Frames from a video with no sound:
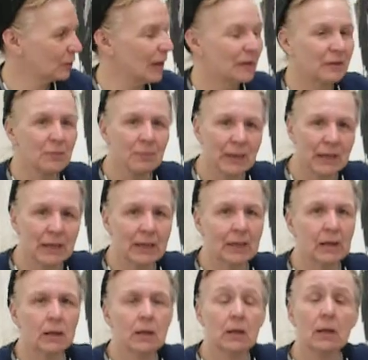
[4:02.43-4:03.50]
Like
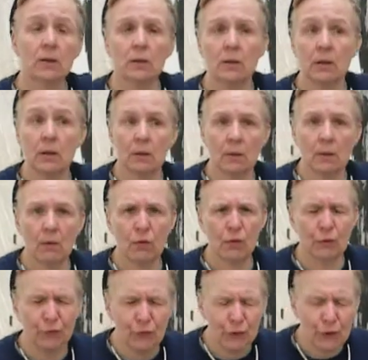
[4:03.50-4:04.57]
me,
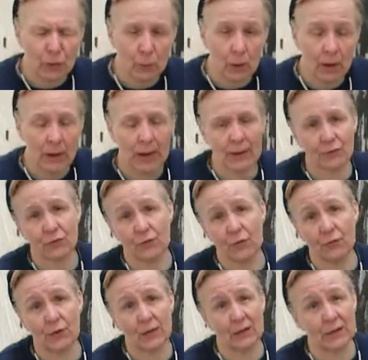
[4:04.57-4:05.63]
the viewer has to
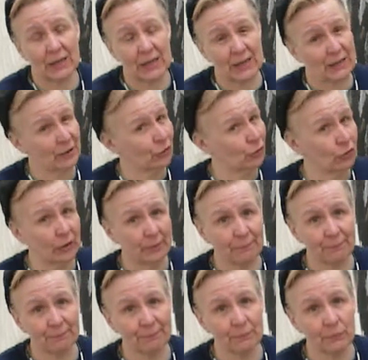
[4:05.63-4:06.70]
feel a
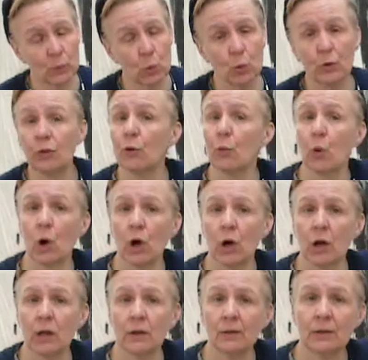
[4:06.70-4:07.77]
connection with the
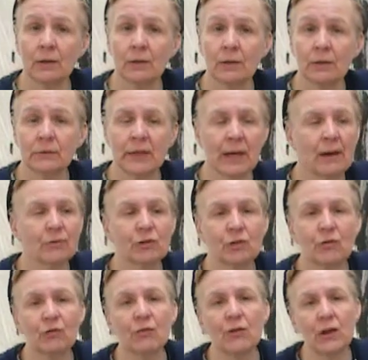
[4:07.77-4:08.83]
work. They have
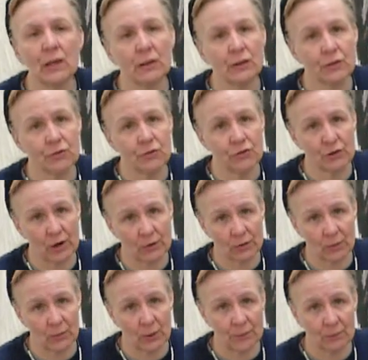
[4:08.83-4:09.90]
to feel it's
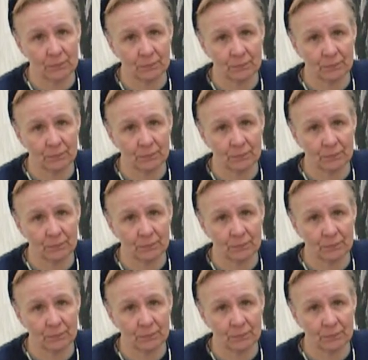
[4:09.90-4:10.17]
genuine.